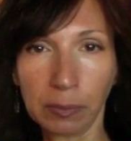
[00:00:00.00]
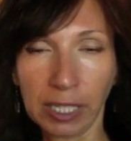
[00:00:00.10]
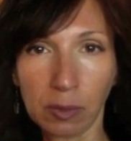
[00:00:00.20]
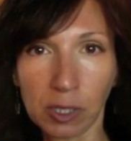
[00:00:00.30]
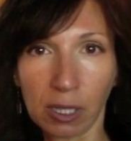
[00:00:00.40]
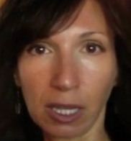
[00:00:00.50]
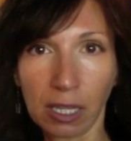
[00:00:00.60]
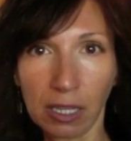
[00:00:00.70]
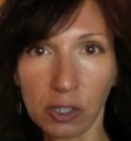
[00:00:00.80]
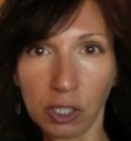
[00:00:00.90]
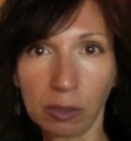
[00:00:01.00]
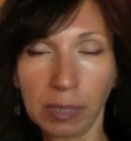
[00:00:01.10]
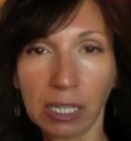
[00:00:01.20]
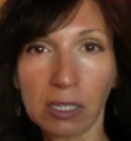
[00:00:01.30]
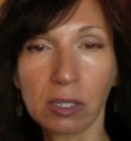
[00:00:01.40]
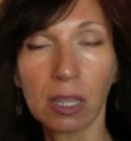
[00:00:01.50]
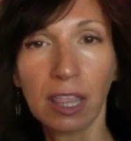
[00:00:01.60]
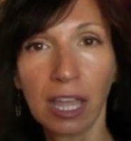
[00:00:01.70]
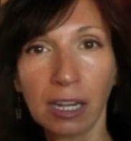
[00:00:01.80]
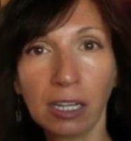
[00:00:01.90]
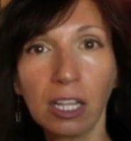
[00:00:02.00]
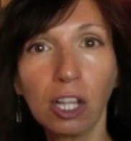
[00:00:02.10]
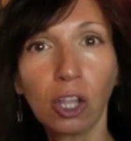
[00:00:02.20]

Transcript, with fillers: it becomes a lot easier, because then